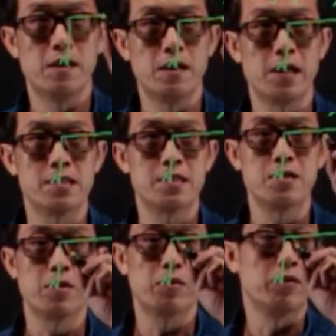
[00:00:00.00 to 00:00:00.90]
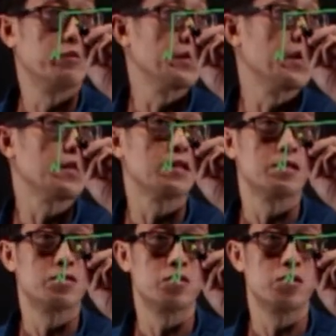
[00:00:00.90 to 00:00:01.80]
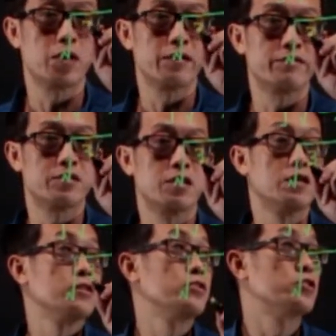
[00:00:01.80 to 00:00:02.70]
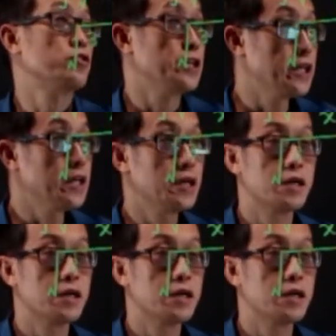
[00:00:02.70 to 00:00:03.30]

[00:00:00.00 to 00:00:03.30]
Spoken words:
let's see what will we get. So you have 3.